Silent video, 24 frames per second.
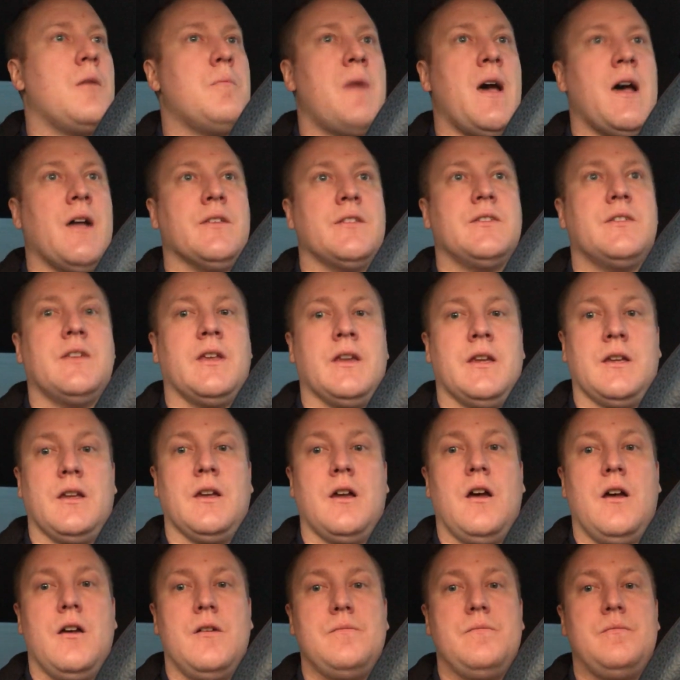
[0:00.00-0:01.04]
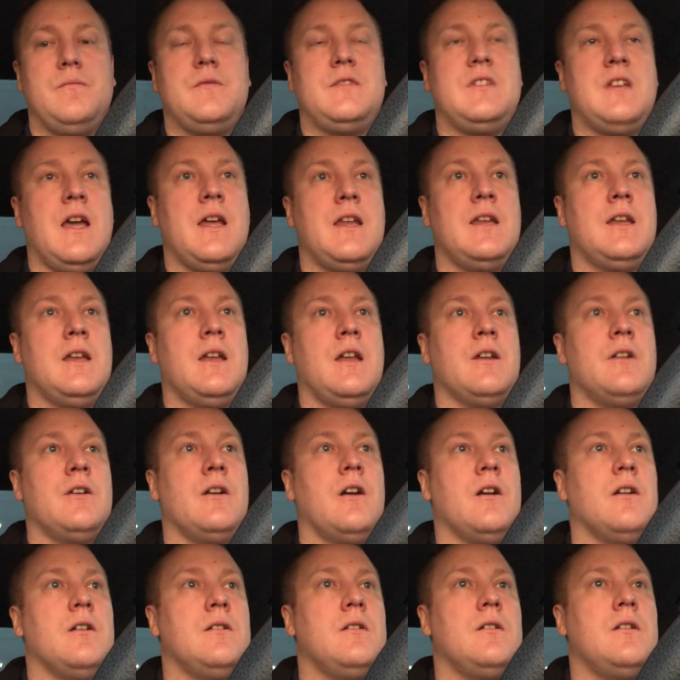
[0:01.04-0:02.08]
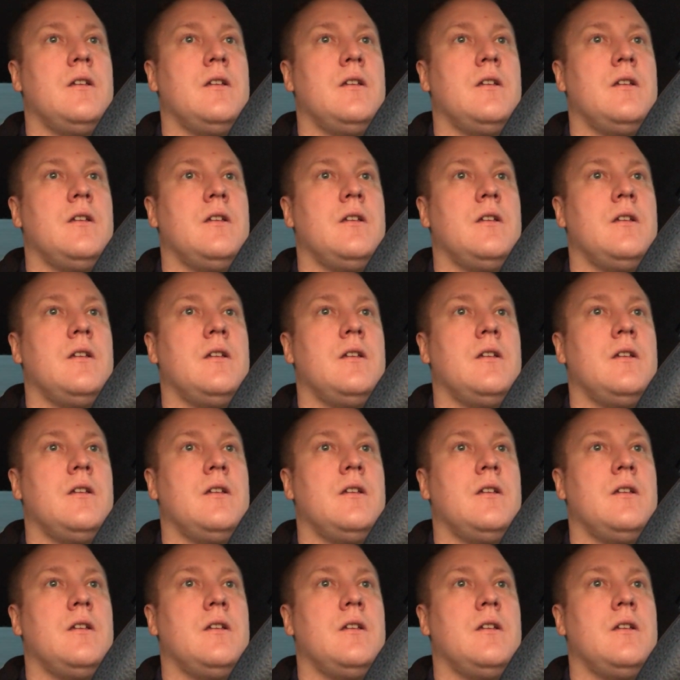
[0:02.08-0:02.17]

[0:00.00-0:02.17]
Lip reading: amounts, like 10 and under.